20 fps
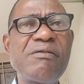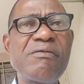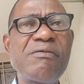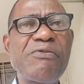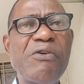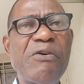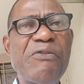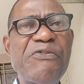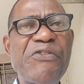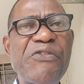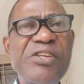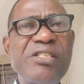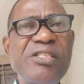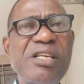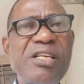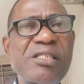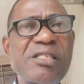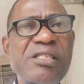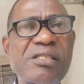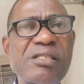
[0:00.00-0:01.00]
For
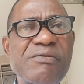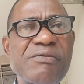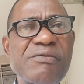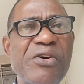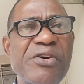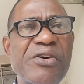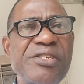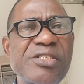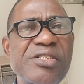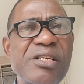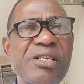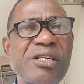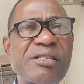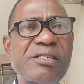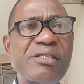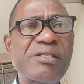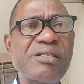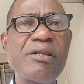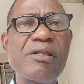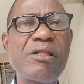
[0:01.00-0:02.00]
physics, for
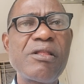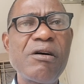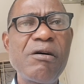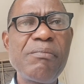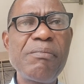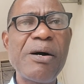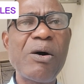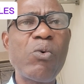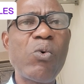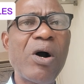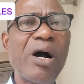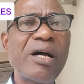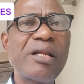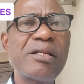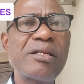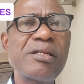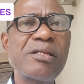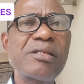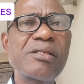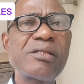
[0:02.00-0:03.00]
instance, number
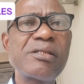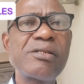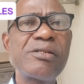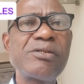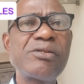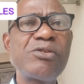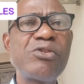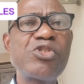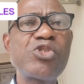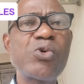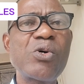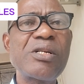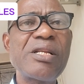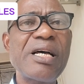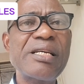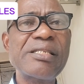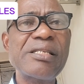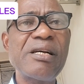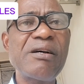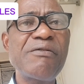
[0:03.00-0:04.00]
1, you should
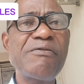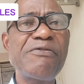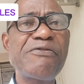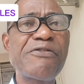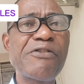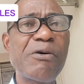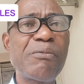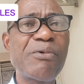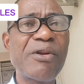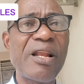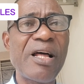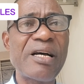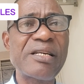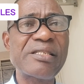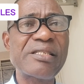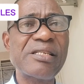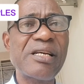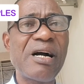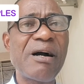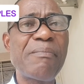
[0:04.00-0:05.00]
understand
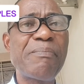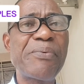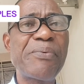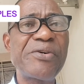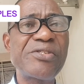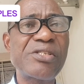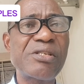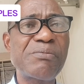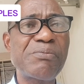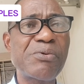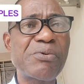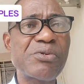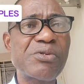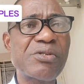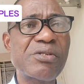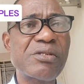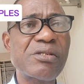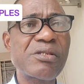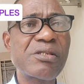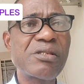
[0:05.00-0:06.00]
formulas and
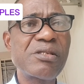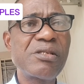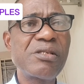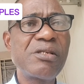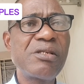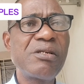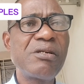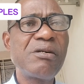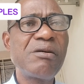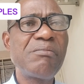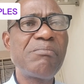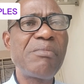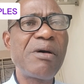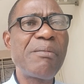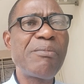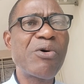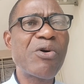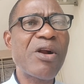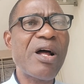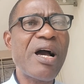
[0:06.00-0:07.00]
principles.
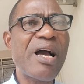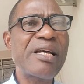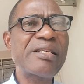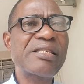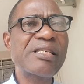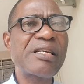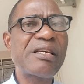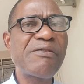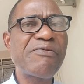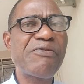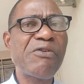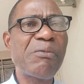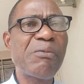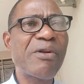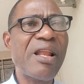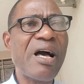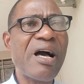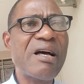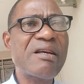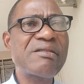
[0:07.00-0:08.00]
Memorize key
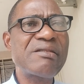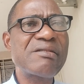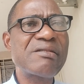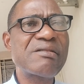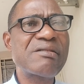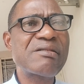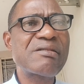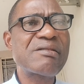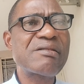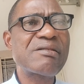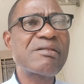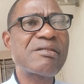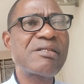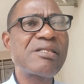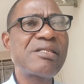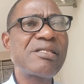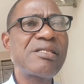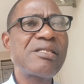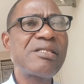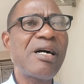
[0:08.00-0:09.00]
formulas
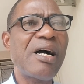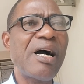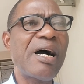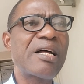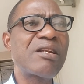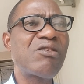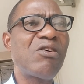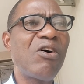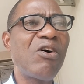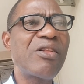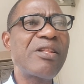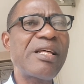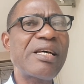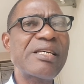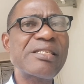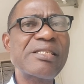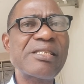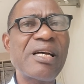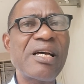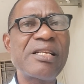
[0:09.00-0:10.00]
and
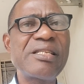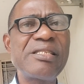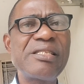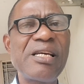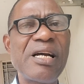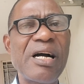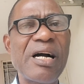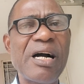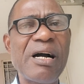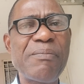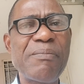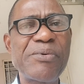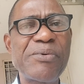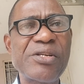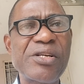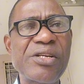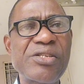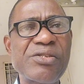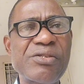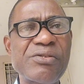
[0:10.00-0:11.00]
understand their
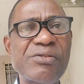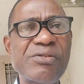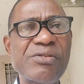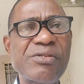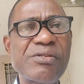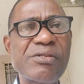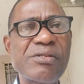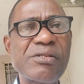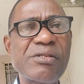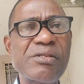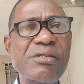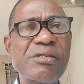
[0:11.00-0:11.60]
applications.